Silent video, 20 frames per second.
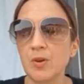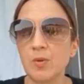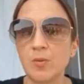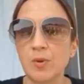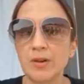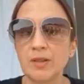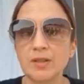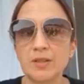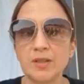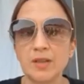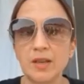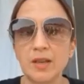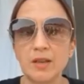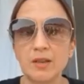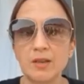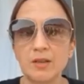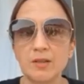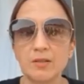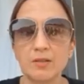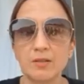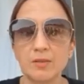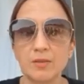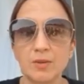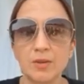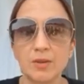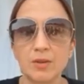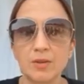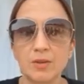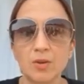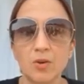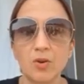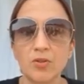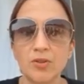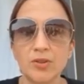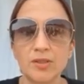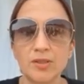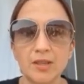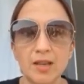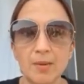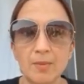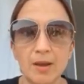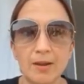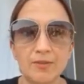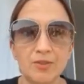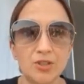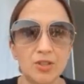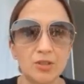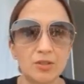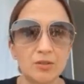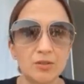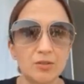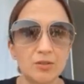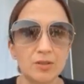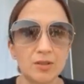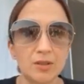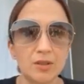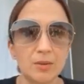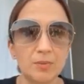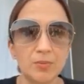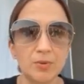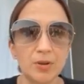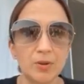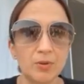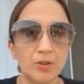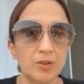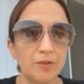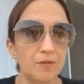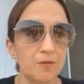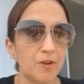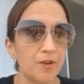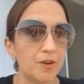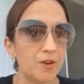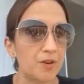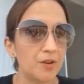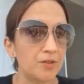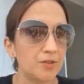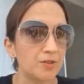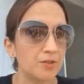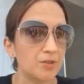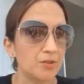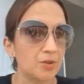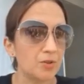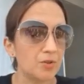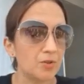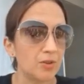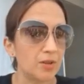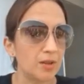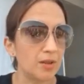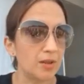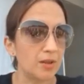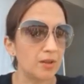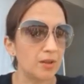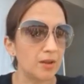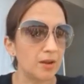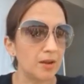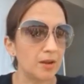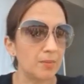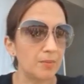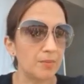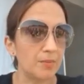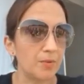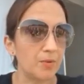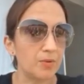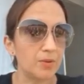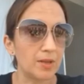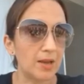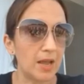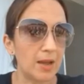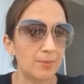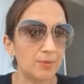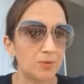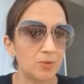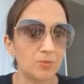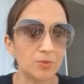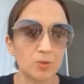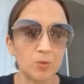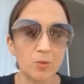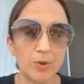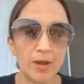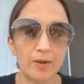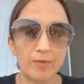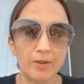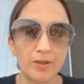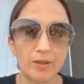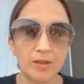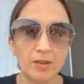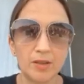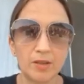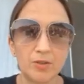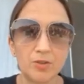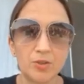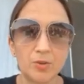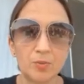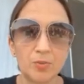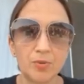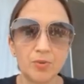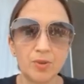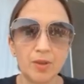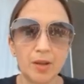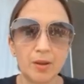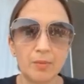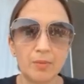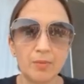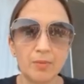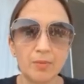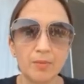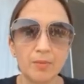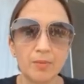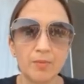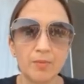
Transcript: once they got this EMF shields and they put it on the phones, on the laptops, wherever they needed to put them,